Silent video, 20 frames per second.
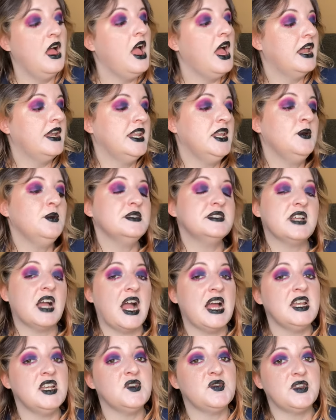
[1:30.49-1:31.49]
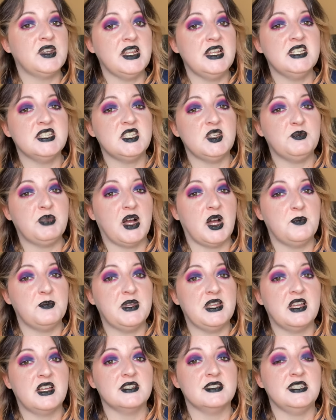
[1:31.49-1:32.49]
And he was kind of an easy
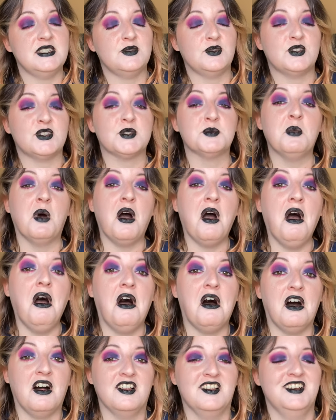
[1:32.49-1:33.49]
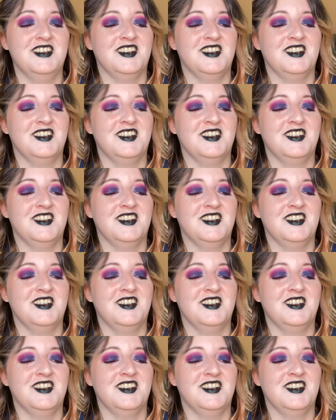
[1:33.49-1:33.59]
puppy because he's small.